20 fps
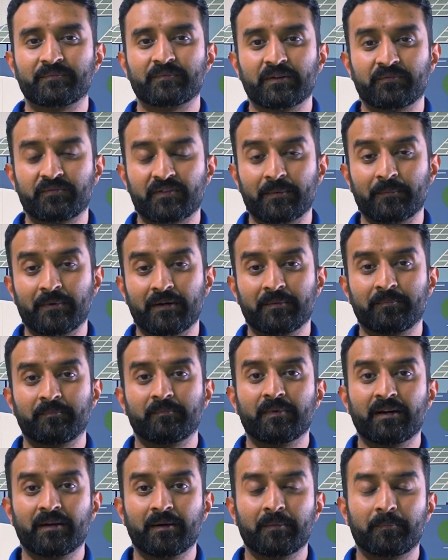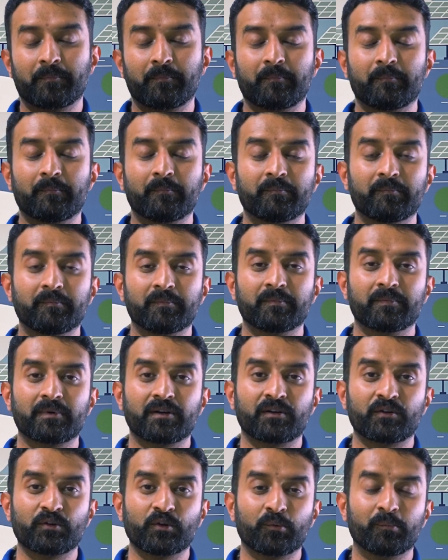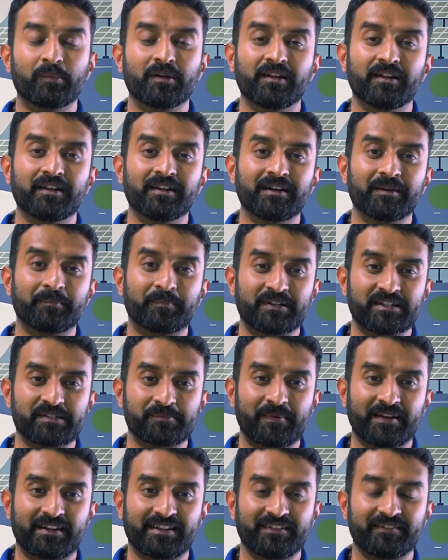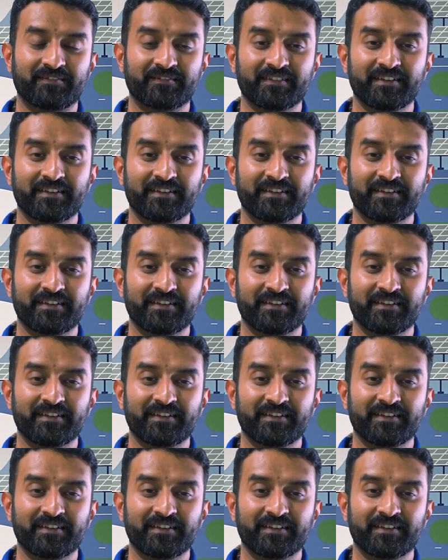from a global perspective?